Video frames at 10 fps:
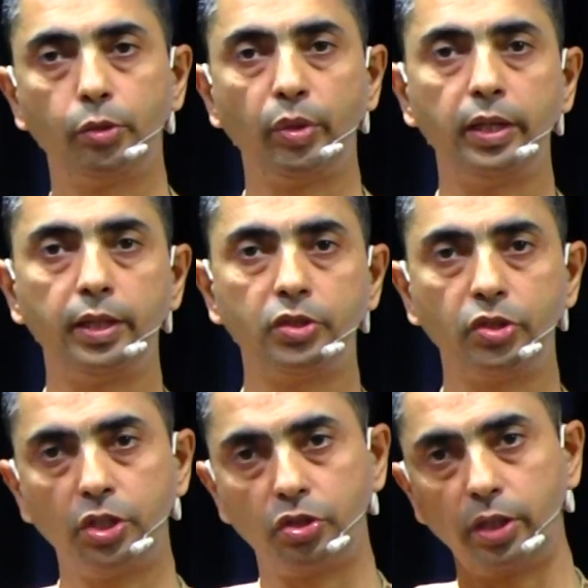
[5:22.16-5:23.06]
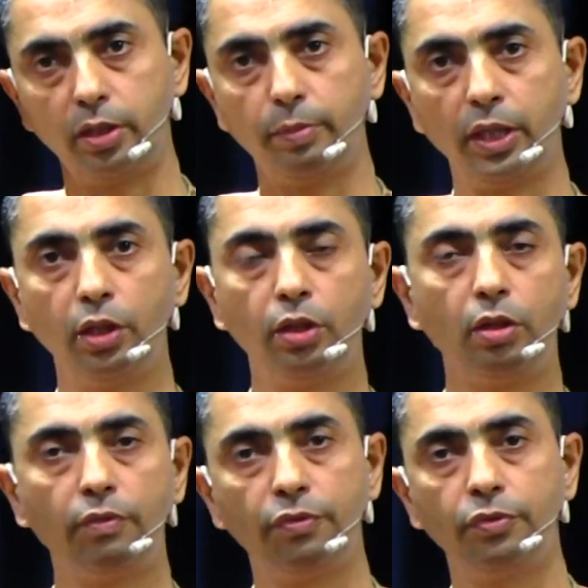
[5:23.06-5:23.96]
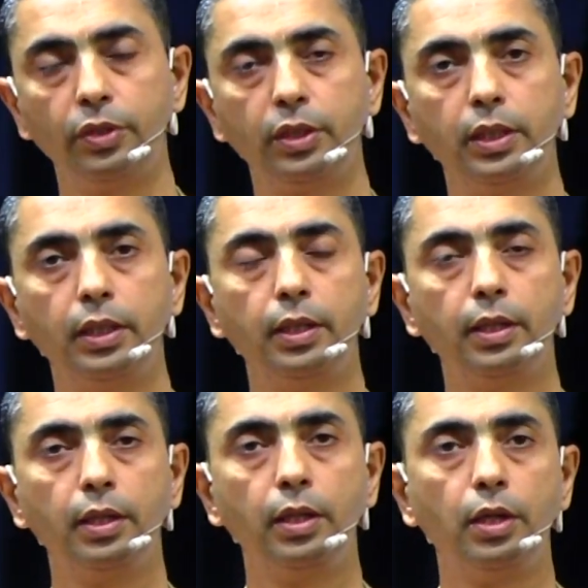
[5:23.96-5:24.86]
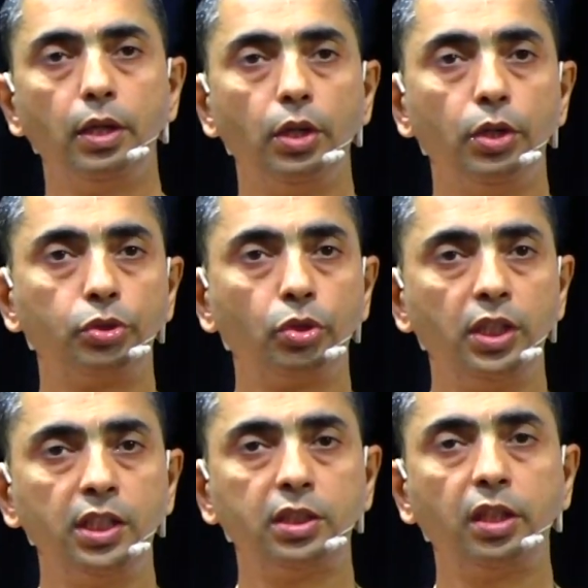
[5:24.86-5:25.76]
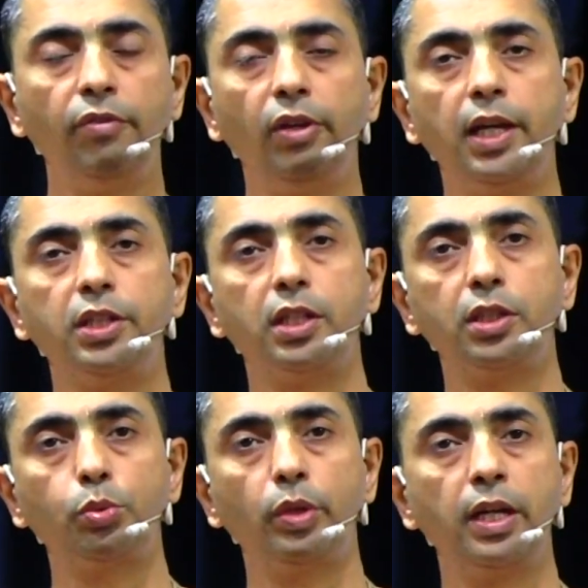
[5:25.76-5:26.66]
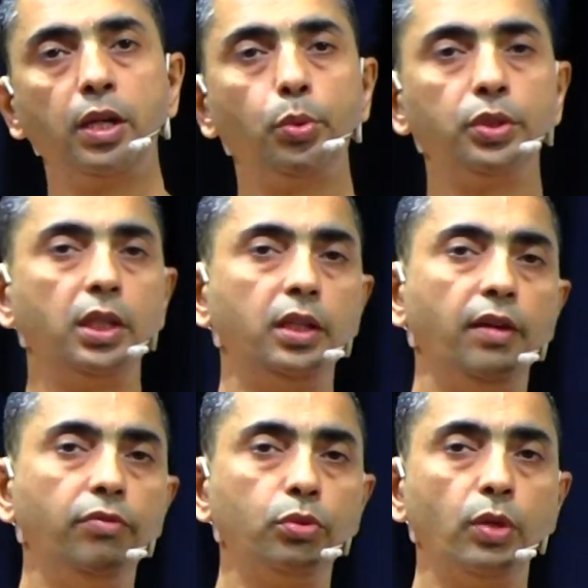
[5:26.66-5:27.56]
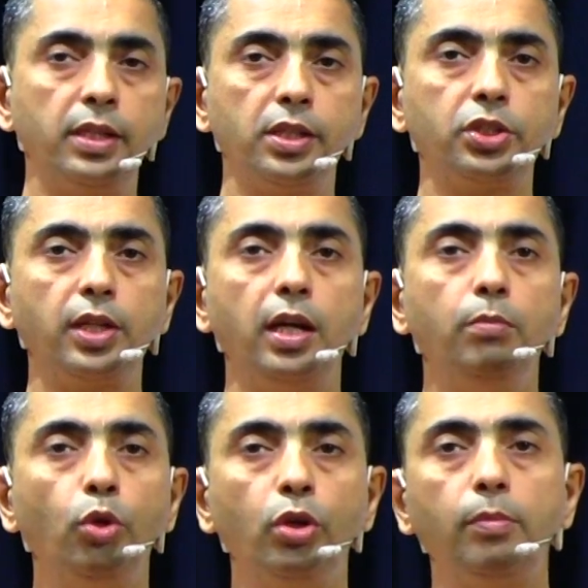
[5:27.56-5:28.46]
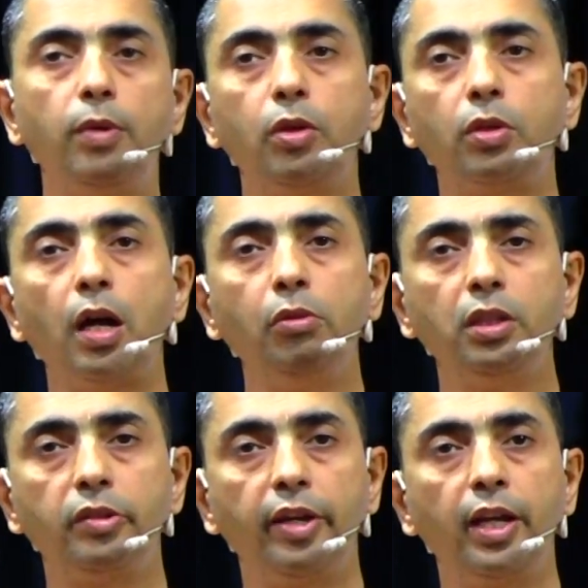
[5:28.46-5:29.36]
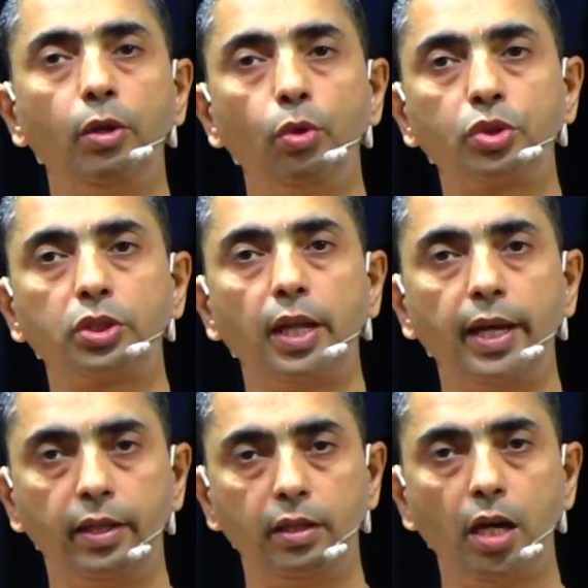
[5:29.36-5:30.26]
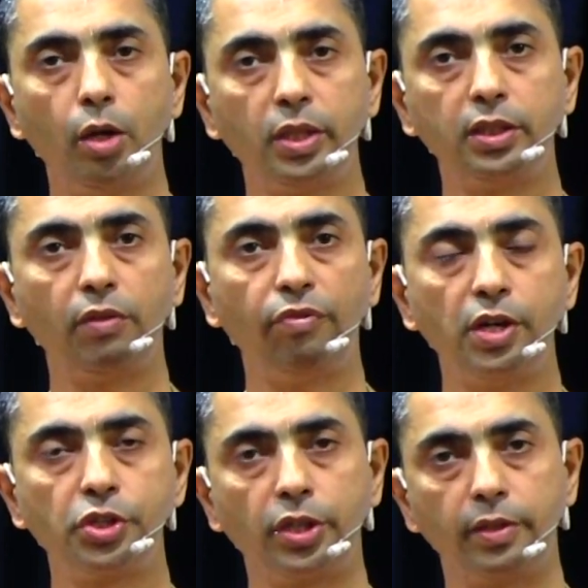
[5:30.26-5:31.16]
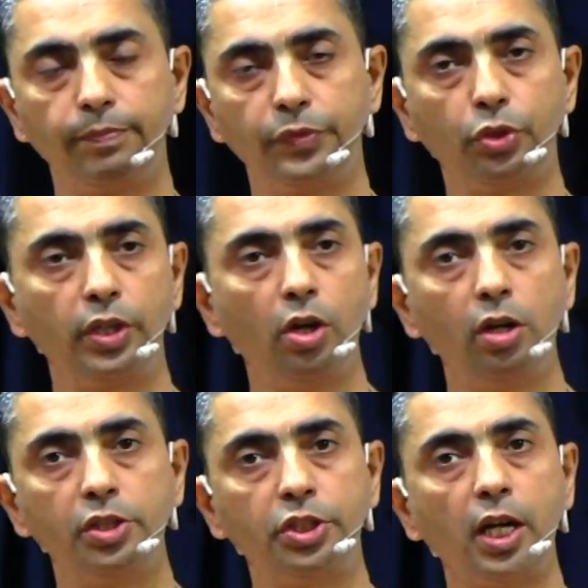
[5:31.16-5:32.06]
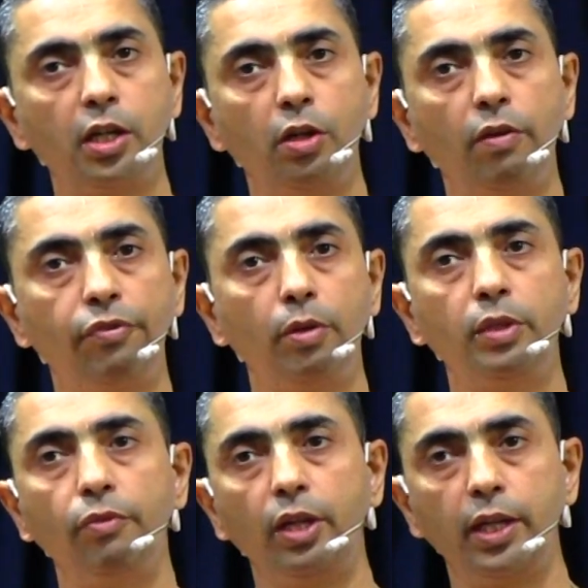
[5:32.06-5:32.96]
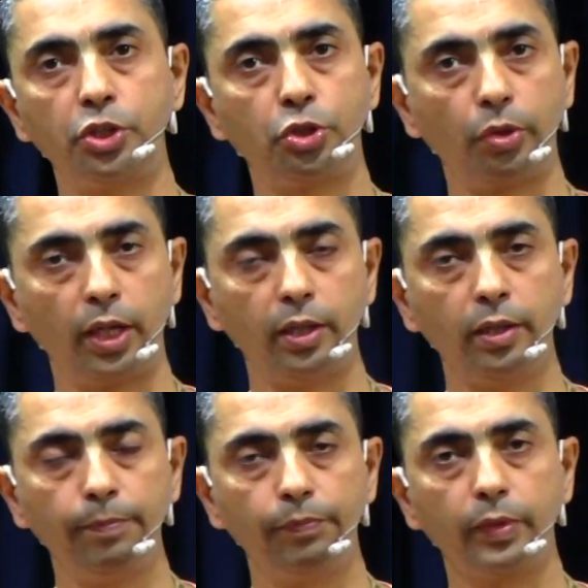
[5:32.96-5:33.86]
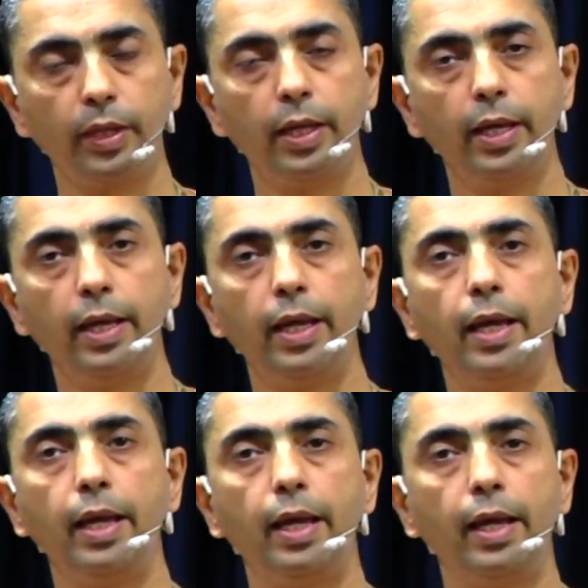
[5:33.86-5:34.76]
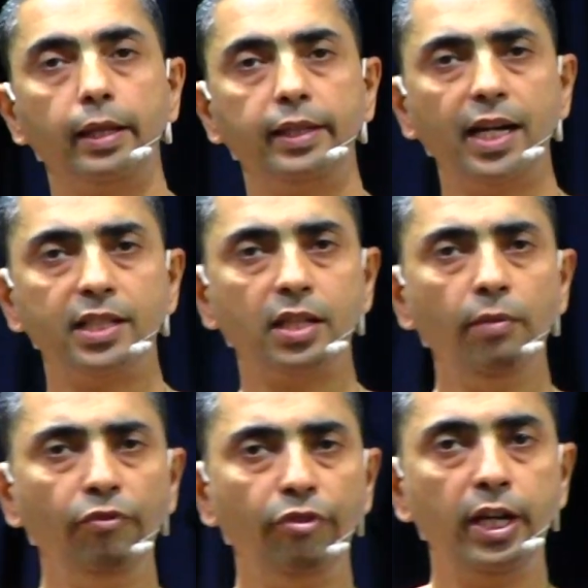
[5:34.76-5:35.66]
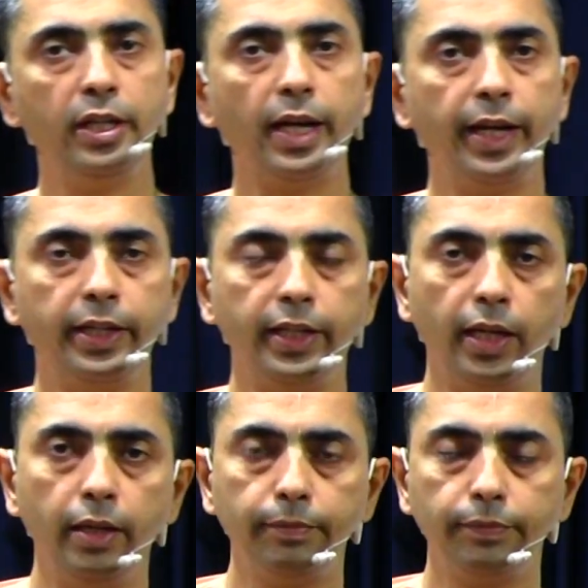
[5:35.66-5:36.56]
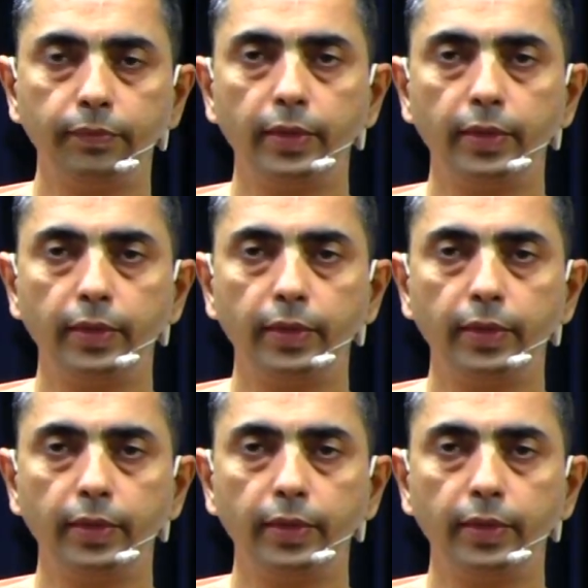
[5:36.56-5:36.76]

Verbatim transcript: the 20th century, the beginning of. So these three villagers were inquisitive to understand more about how the train looks like, how does it function. So they all started off from the village together. They had some faint idea,